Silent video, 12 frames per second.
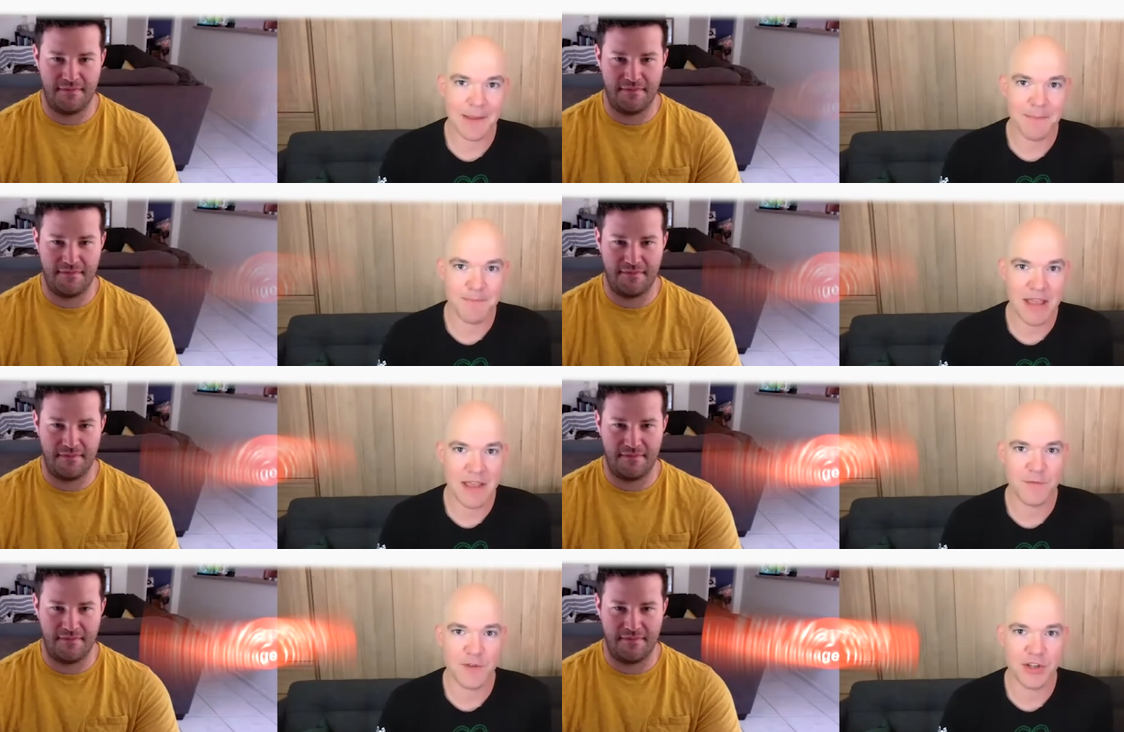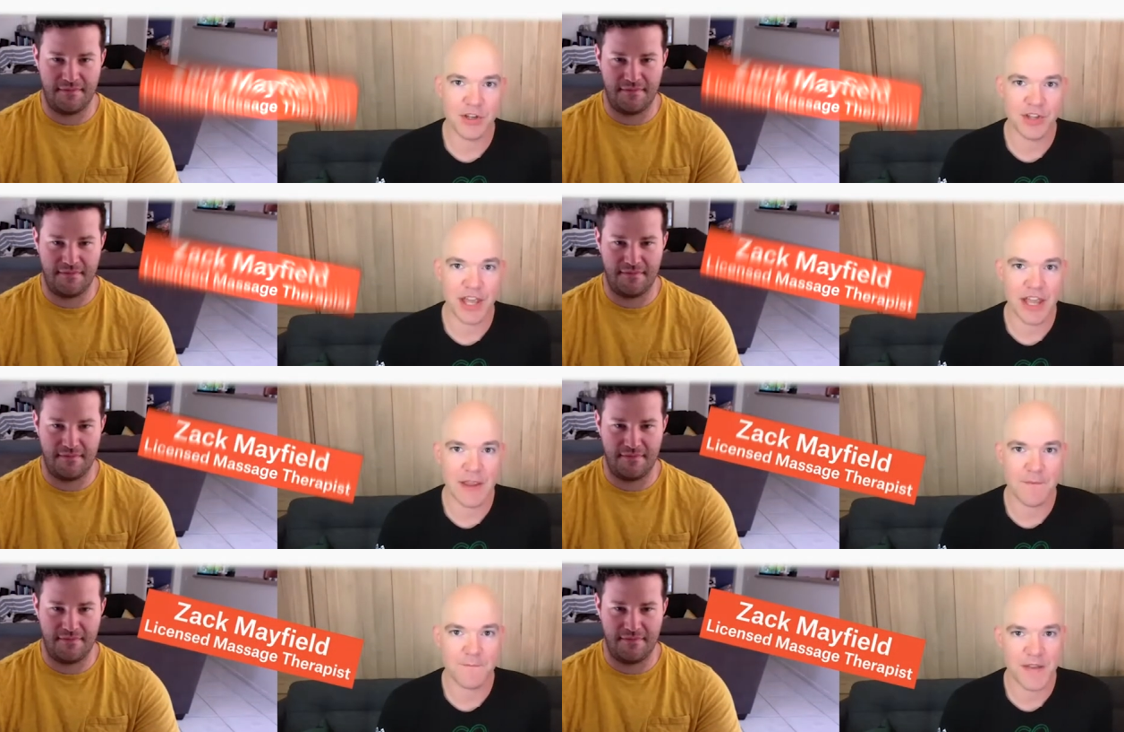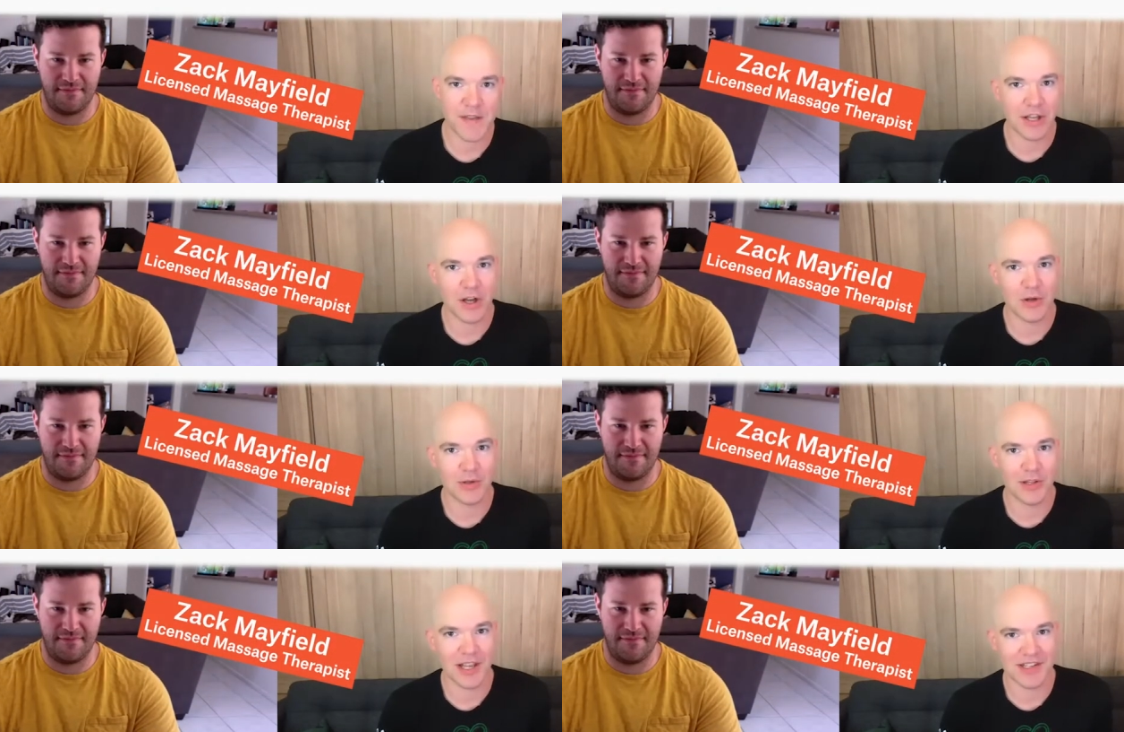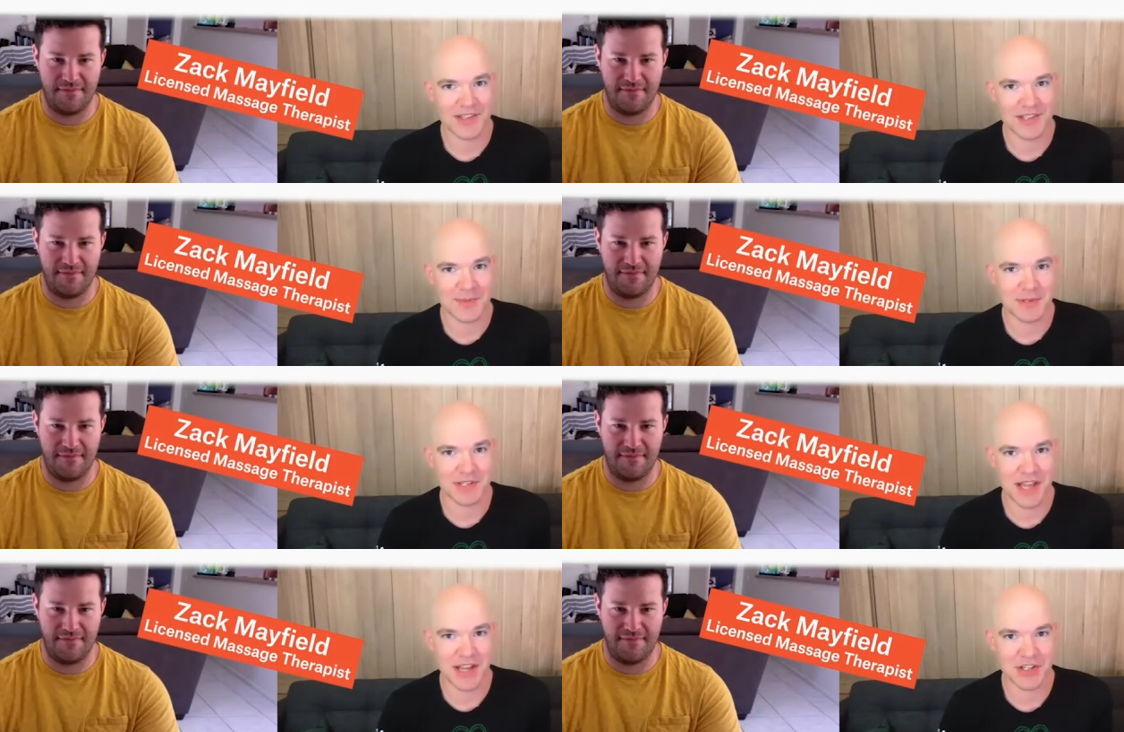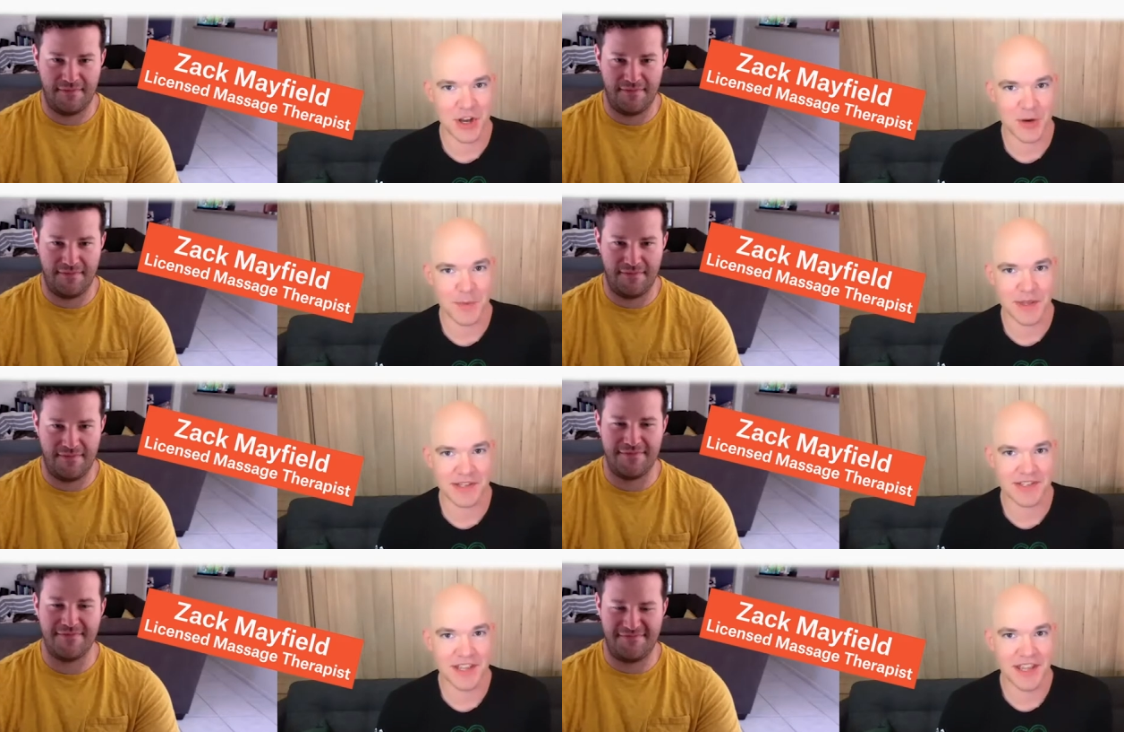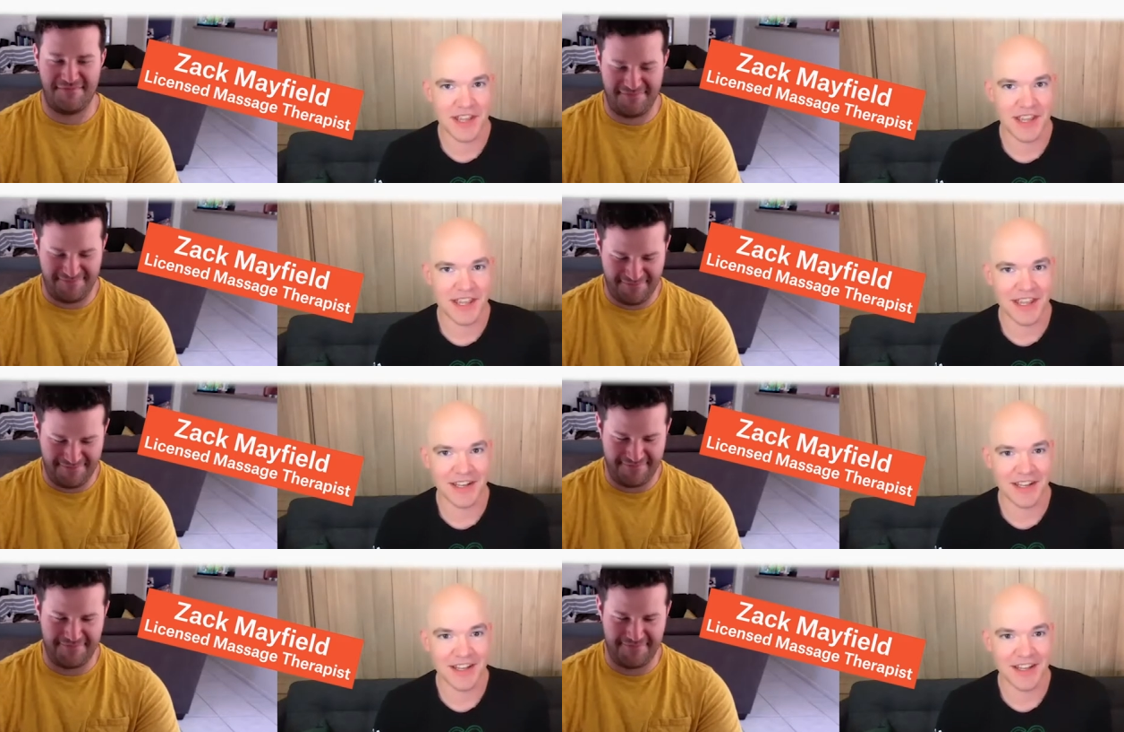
Speaker 1: Mayfield, a fellow licensed massage therapist in